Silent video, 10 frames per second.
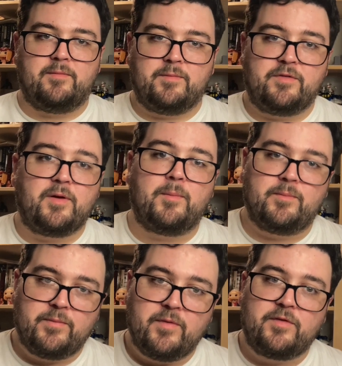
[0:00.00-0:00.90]

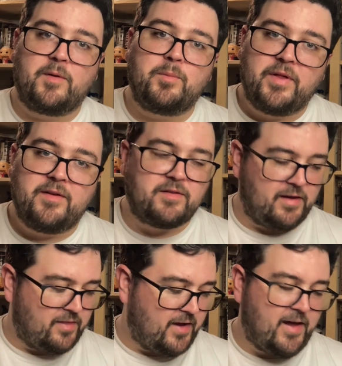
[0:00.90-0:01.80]
some place
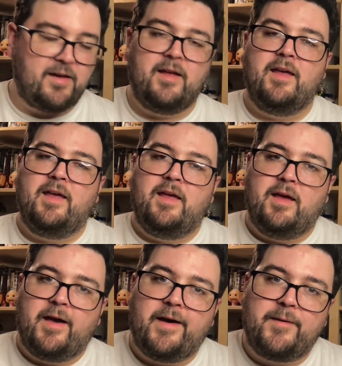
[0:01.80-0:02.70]
like that,
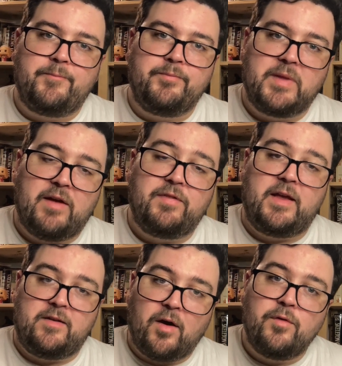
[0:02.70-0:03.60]
if they
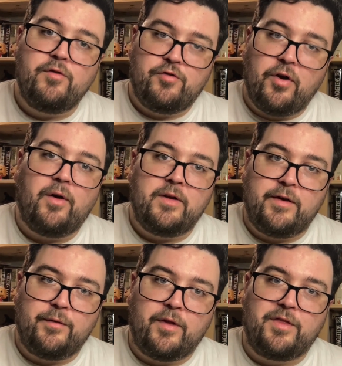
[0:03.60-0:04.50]
don't show
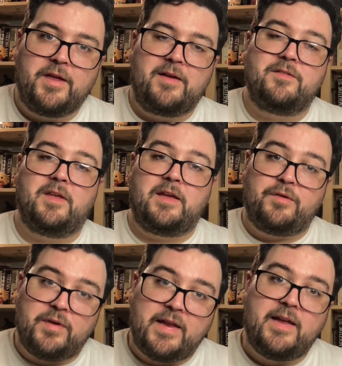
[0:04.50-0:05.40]
you the things that you
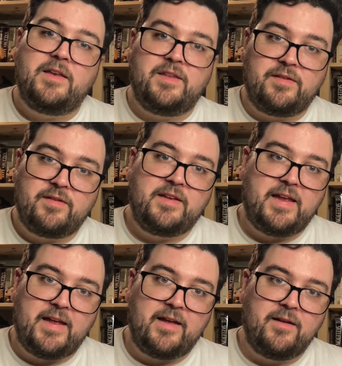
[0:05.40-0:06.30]
need to
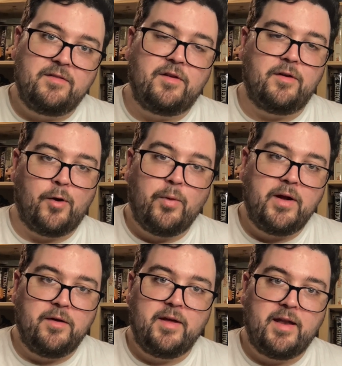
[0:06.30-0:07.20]
see to know what
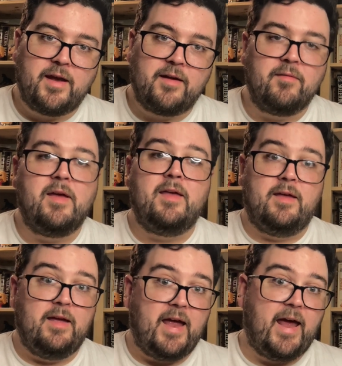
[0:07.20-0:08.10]
you're getting,
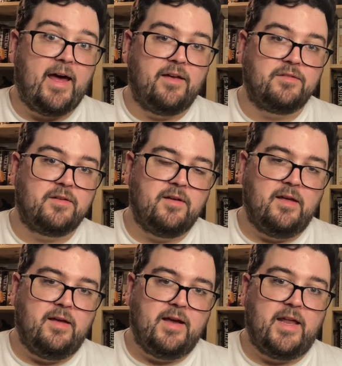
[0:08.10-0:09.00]
ask.
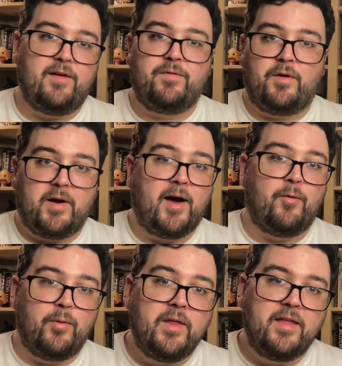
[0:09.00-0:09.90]
And if they're not
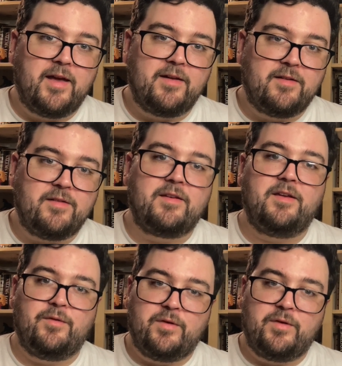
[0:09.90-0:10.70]
willing to send you